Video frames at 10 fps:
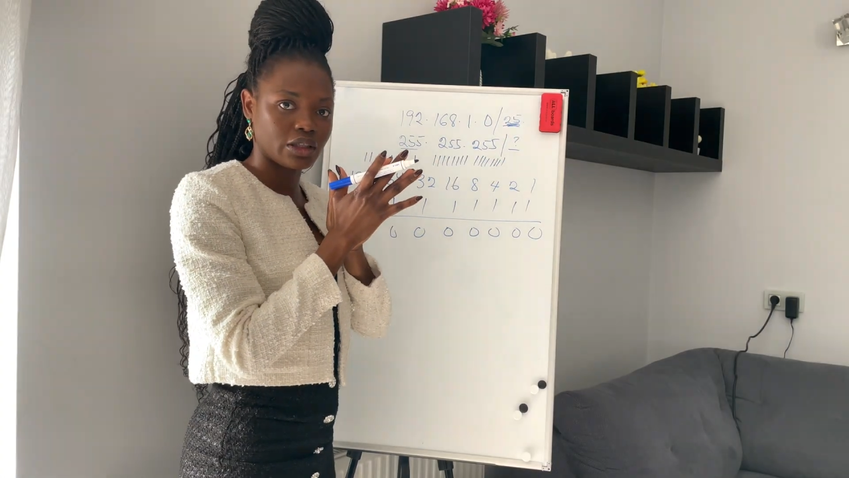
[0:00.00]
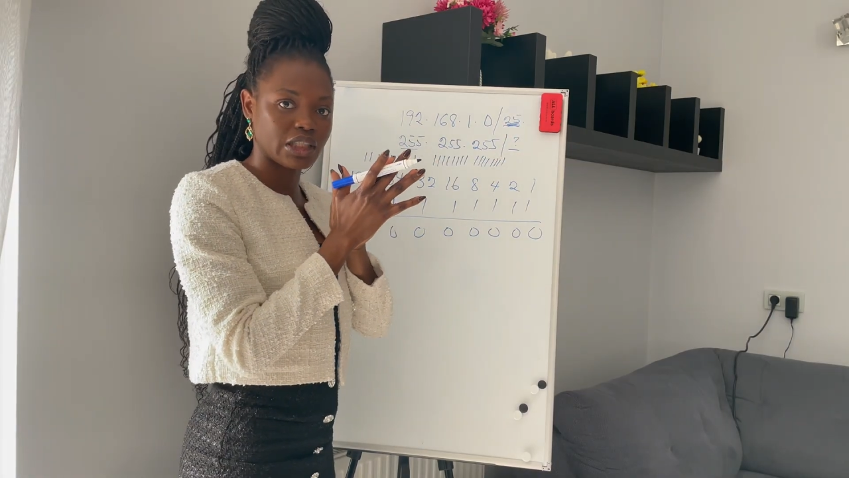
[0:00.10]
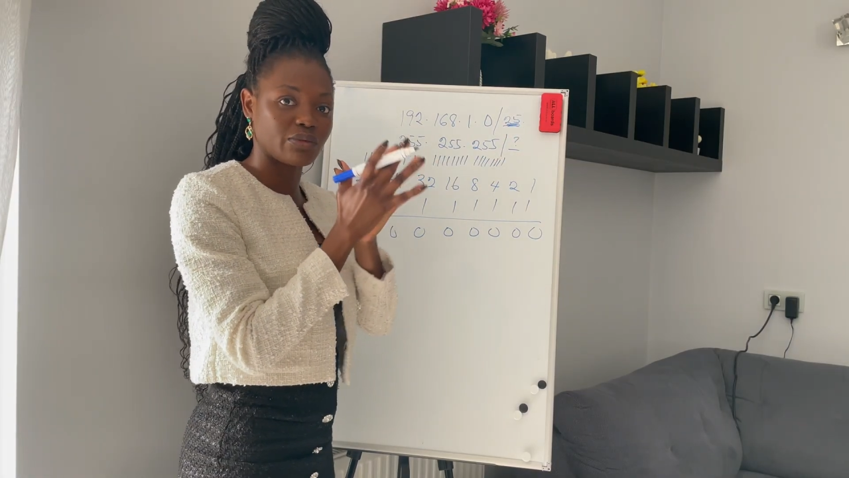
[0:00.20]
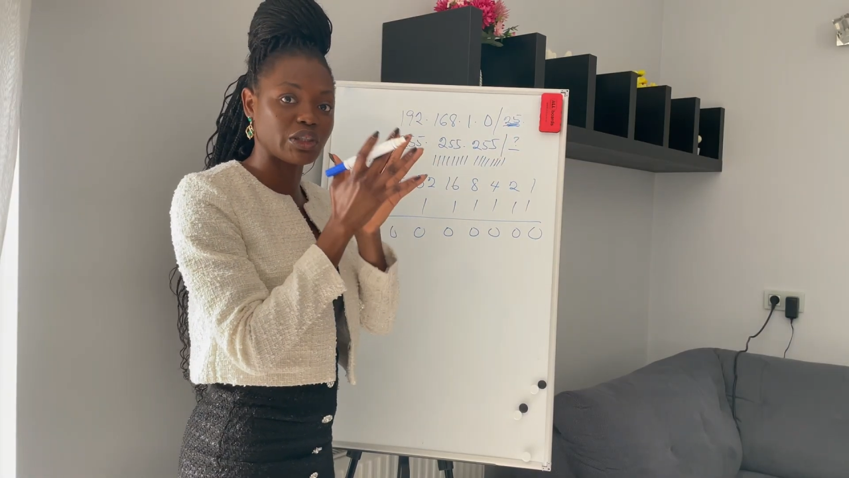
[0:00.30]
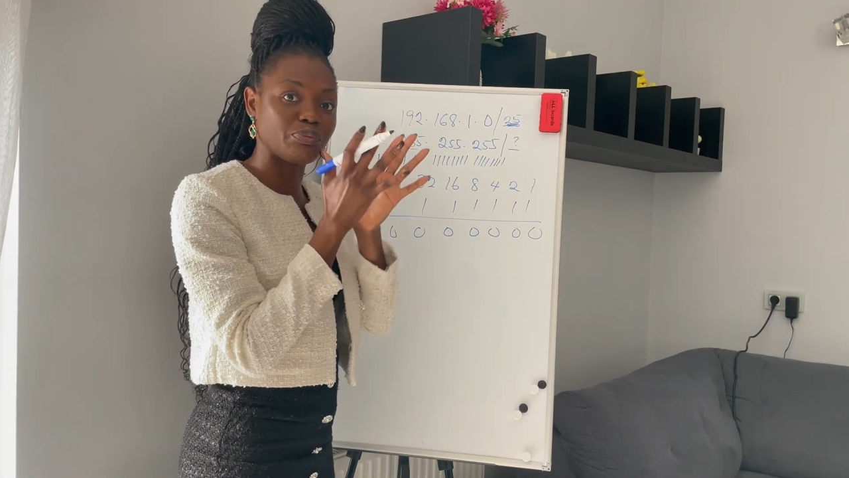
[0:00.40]

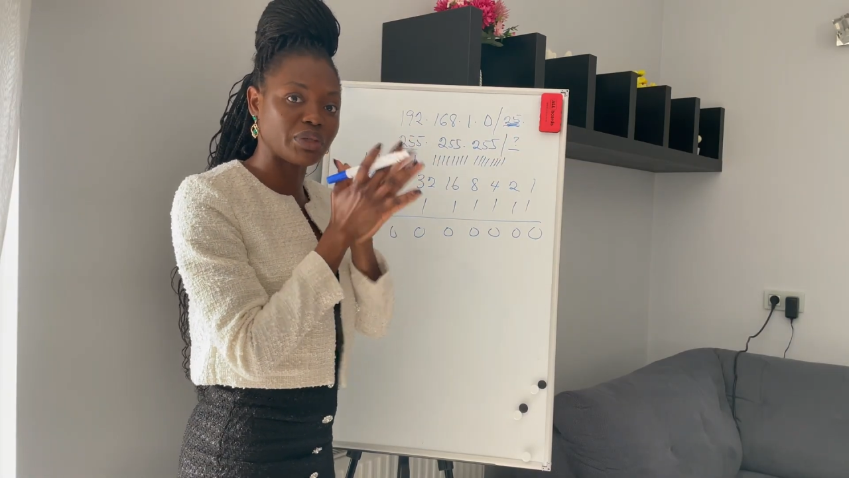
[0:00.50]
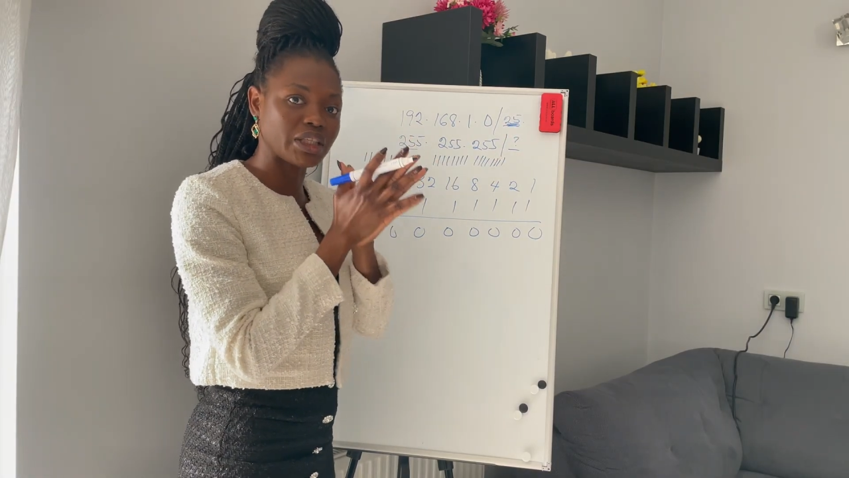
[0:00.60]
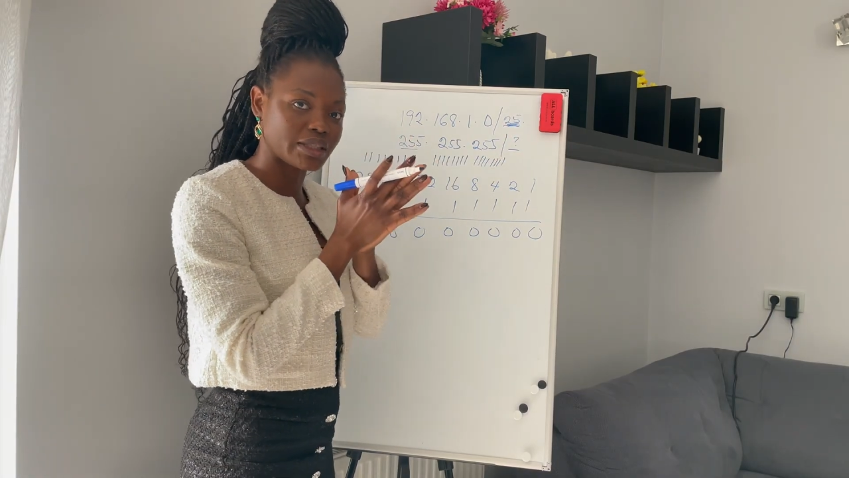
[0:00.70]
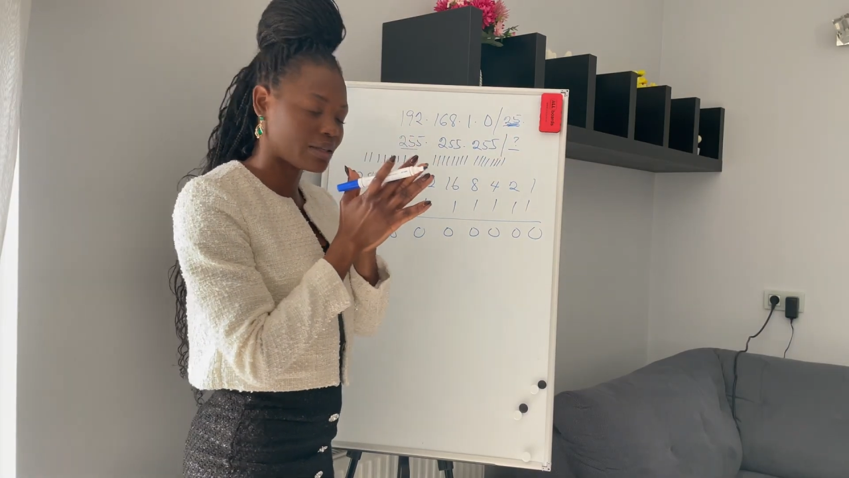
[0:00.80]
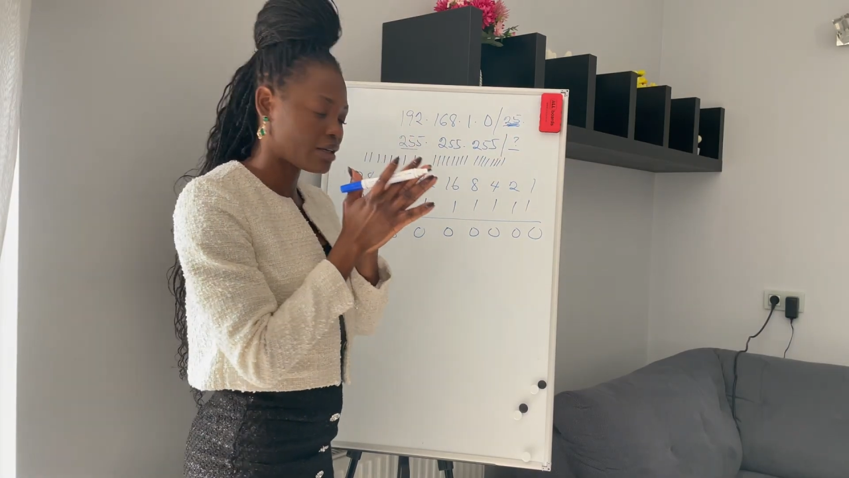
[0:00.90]
it's for the
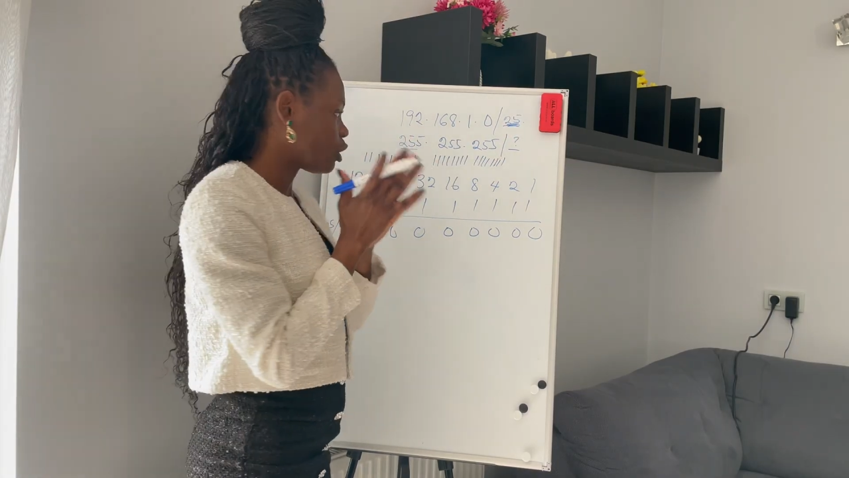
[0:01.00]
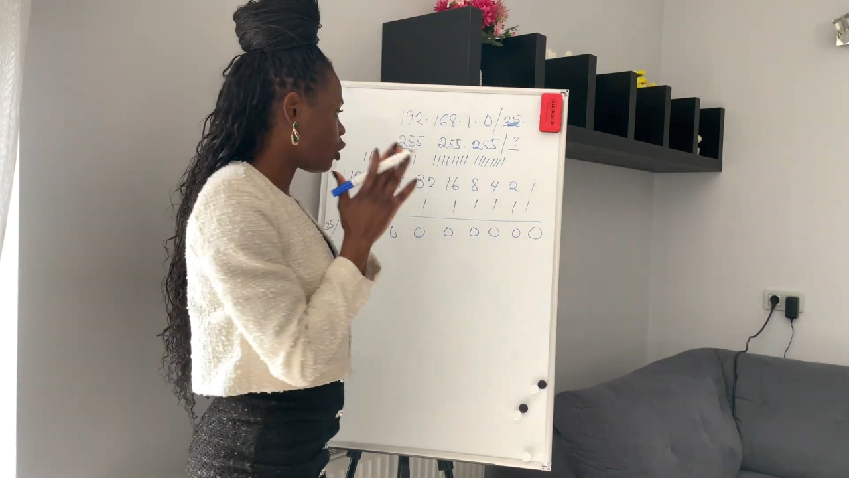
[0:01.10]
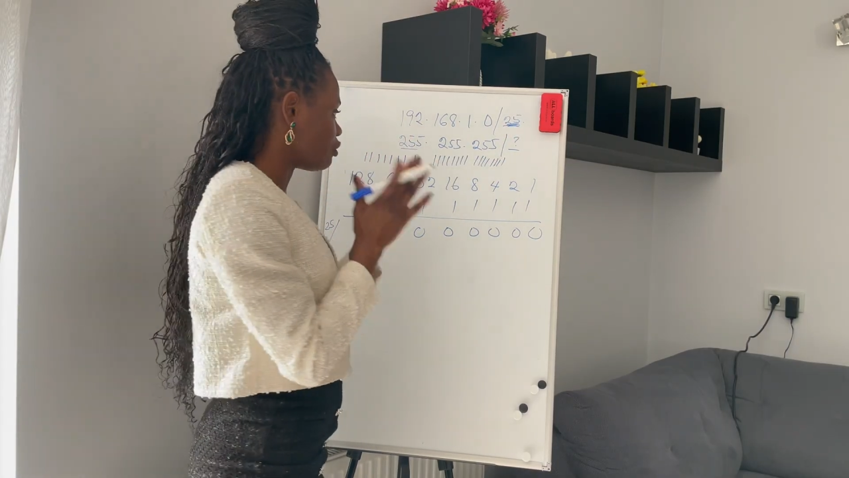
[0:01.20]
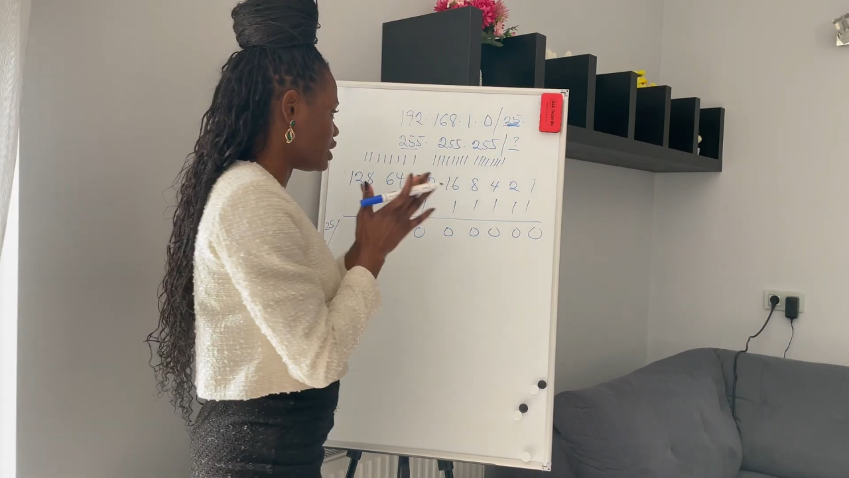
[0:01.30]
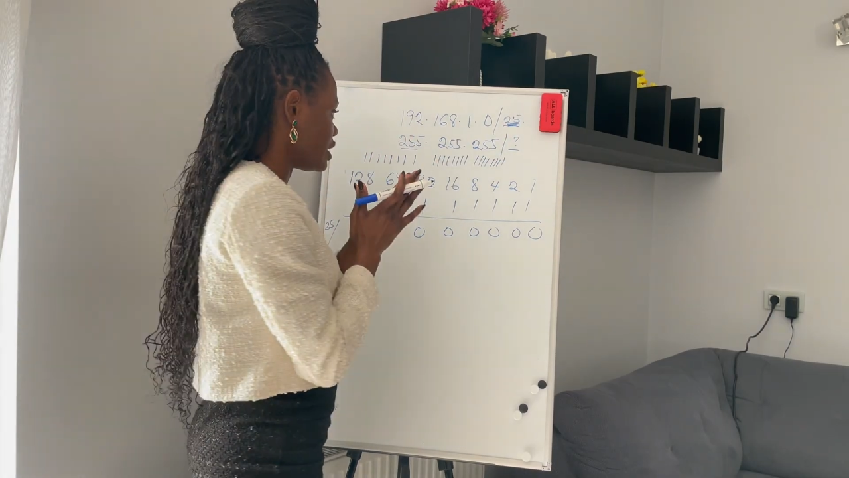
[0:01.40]
bits
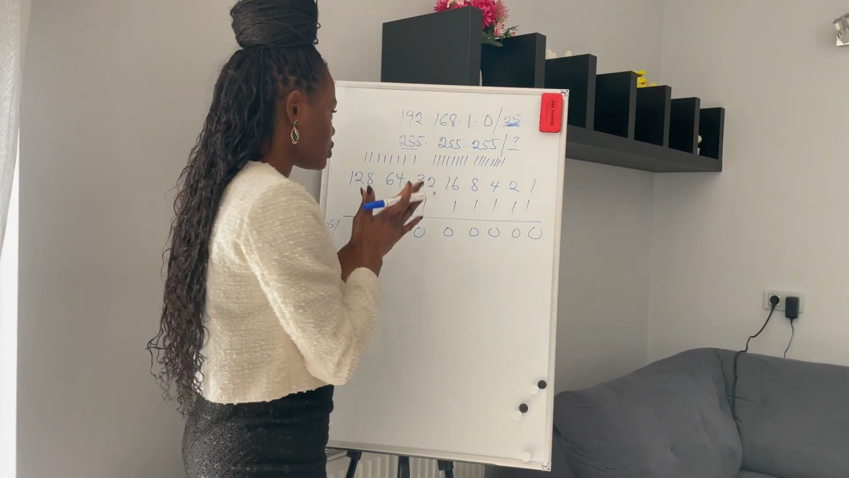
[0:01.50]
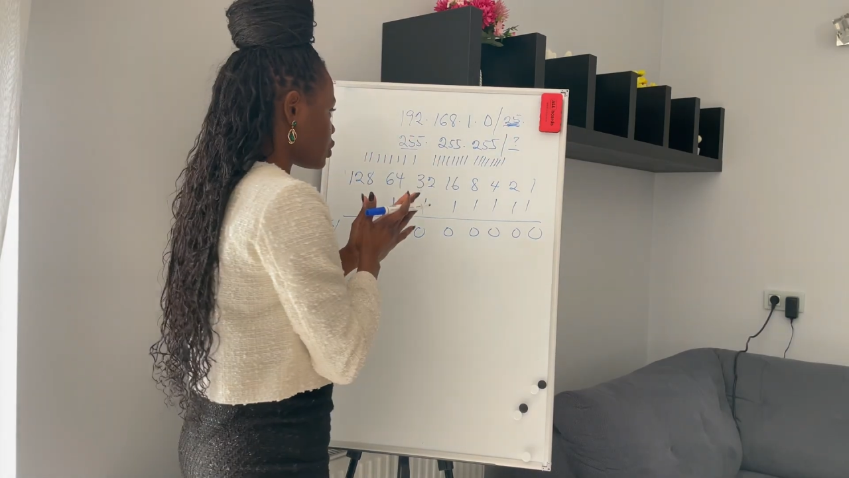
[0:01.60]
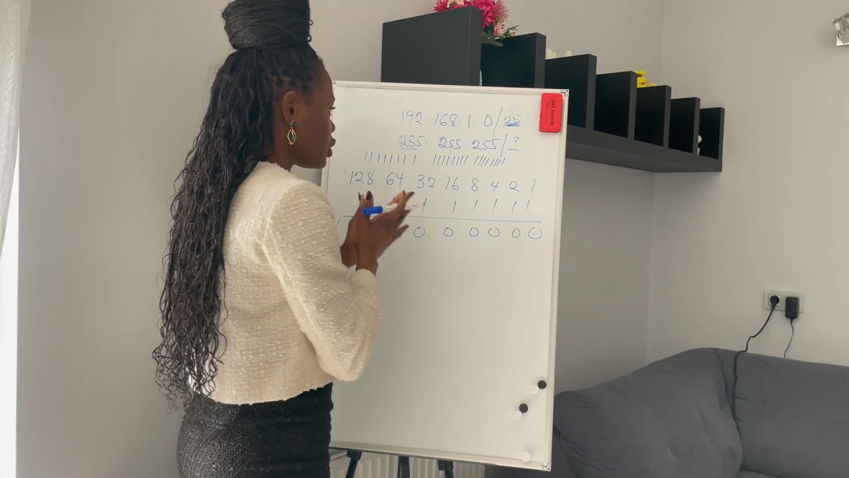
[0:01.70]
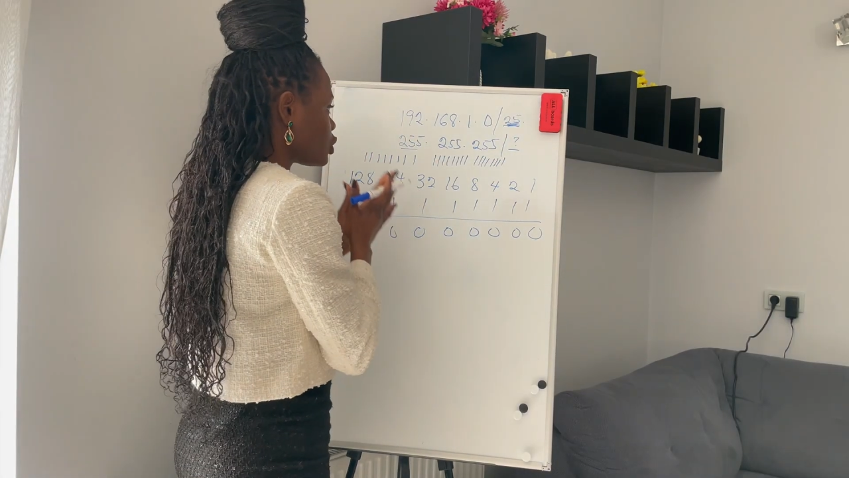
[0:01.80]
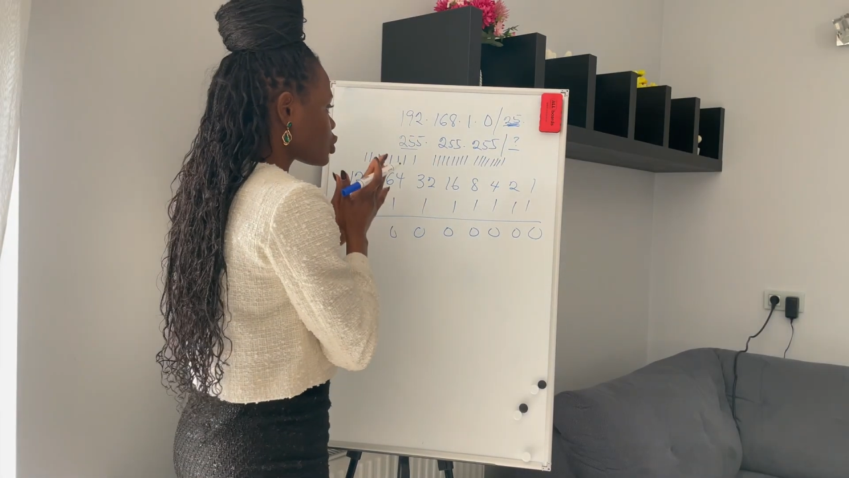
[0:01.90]
of the network.
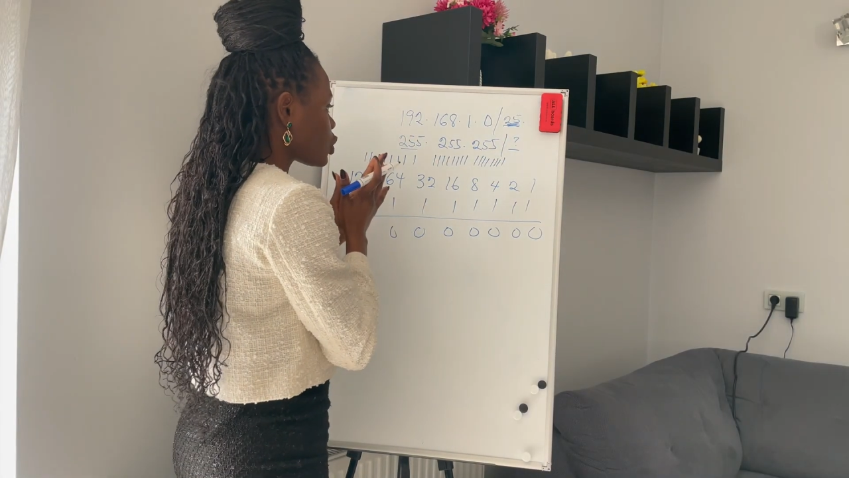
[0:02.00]
So